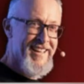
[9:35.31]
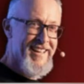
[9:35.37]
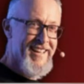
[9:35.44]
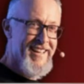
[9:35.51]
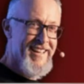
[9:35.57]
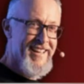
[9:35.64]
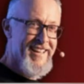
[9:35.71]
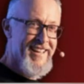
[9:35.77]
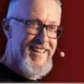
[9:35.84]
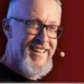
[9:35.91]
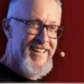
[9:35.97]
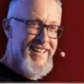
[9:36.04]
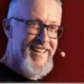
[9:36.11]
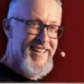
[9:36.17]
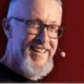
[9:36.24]

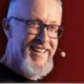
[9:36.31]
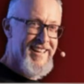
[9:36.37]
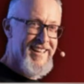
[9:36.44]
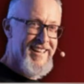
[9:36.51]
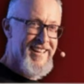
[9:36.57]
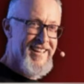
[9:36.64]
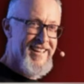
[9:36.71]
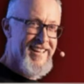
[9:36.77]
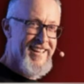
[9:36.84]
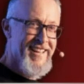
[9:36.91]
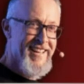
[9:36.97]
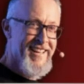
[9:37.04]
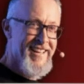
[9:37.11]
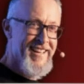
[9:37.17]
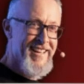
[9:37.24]

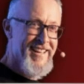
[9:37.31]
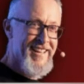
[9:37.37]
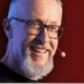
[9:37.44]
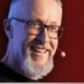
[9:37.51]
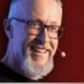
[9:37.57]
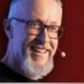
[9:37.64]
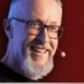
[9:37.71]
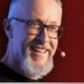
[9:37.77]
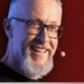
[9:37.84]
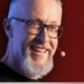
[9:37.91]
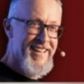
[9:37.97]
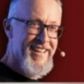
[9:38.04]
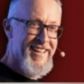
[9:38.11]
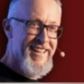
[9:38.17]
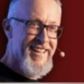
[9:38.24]

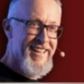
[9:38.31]
(not speaking)